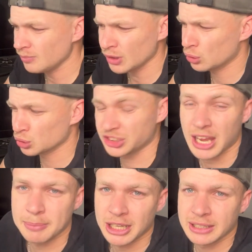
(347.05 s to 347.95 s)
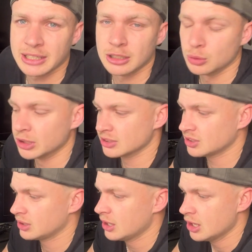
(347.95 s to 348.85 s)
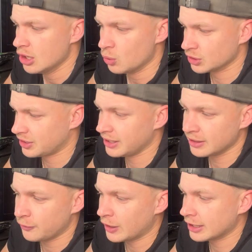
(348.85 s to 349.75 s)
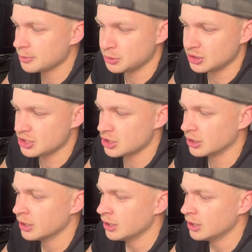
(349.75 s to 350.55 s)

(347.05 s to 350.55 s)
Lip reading: Of course, Sam Underhill was there in the flanker position.